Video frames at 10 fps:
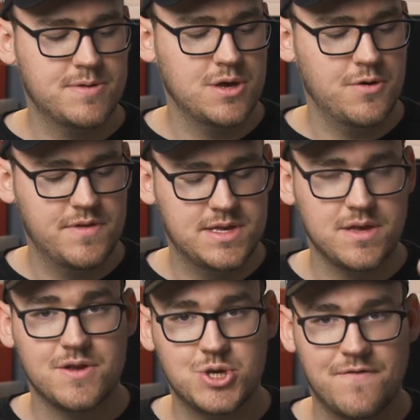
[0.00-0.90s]
so this is
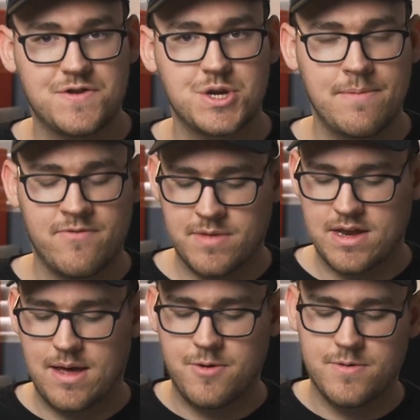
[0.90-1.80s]
on the shift shape from
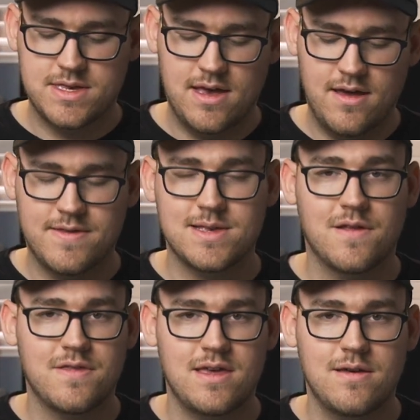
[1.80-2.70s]
Kendama USA, and this is
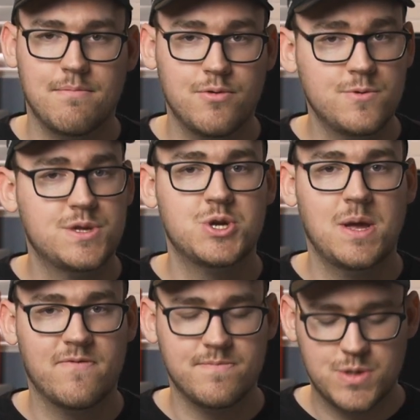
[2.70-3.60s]
on the boost
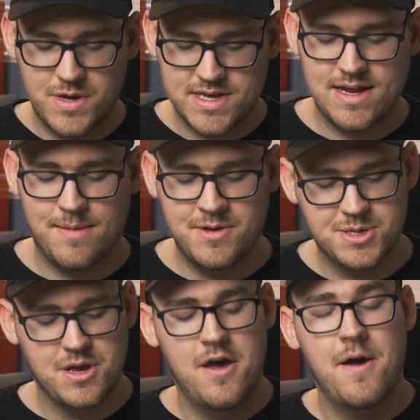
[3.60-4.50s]
shape from Sweets
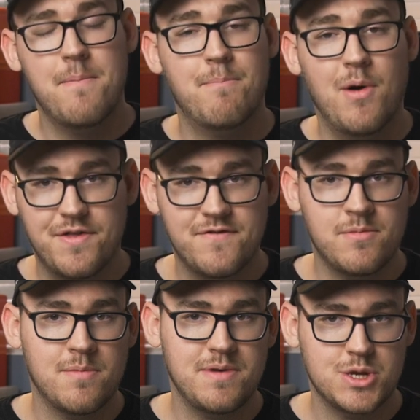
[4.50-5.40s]
Kendamas. Both of
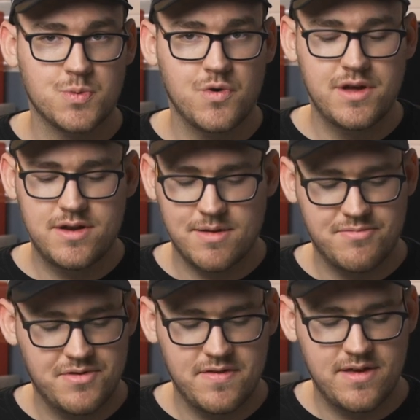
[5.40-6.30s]
them are beech wood
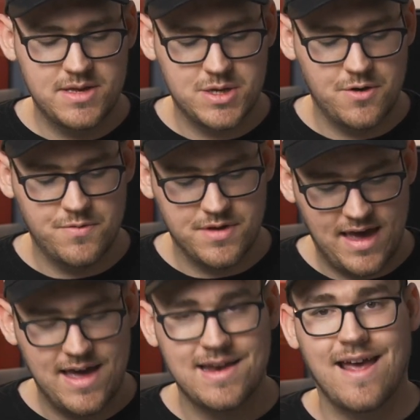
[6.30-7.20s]
completely, so the
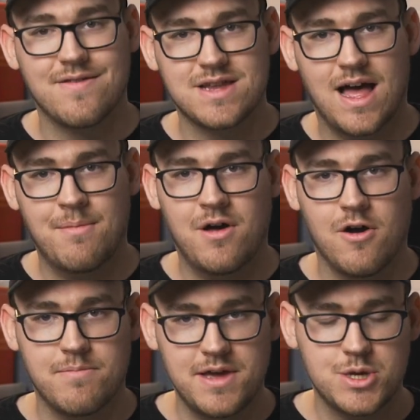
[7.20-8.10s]
Ken and the Tama
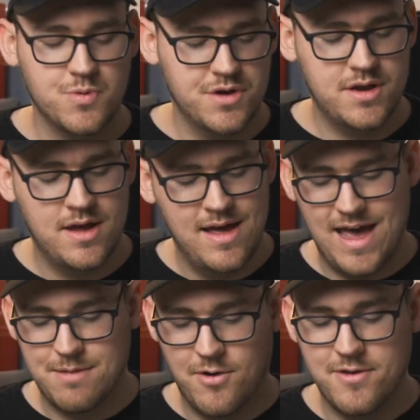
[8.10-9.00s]
are beech wood,
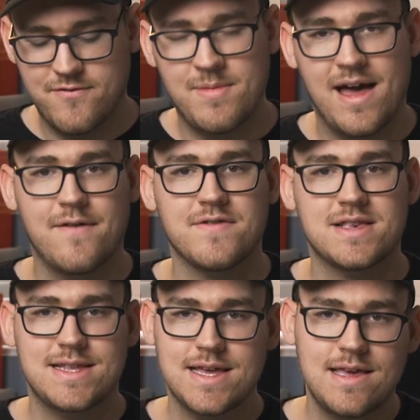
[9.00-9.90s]
and both of them have
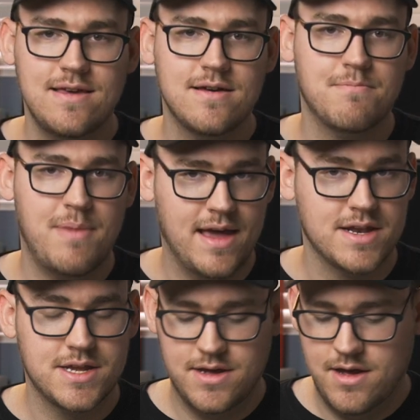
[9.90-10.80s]
sticky
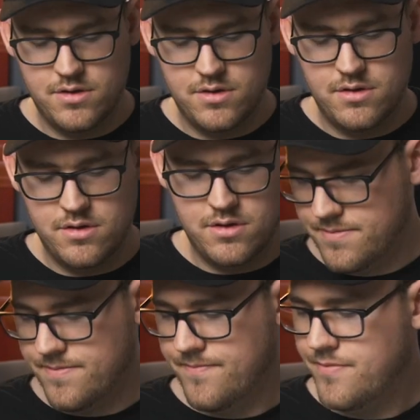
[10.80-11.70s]
paint.
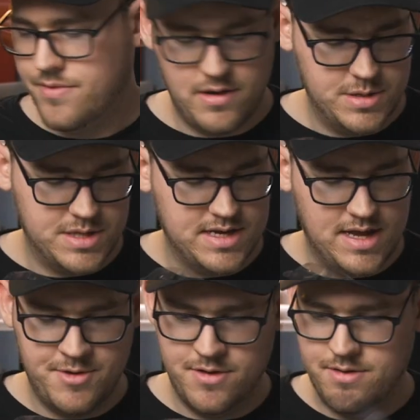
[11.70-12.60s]
There's the
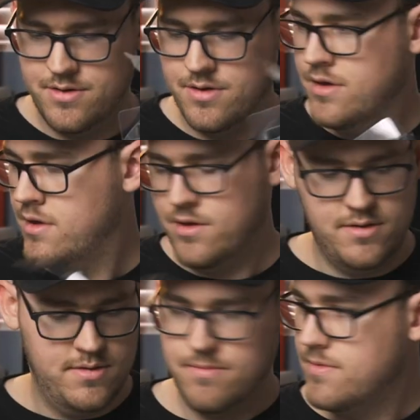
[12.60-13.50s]
Dama.
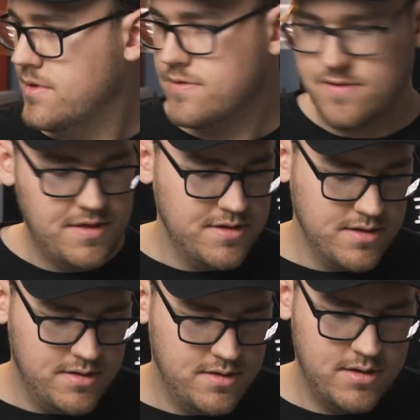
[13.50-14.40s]
That's nothing.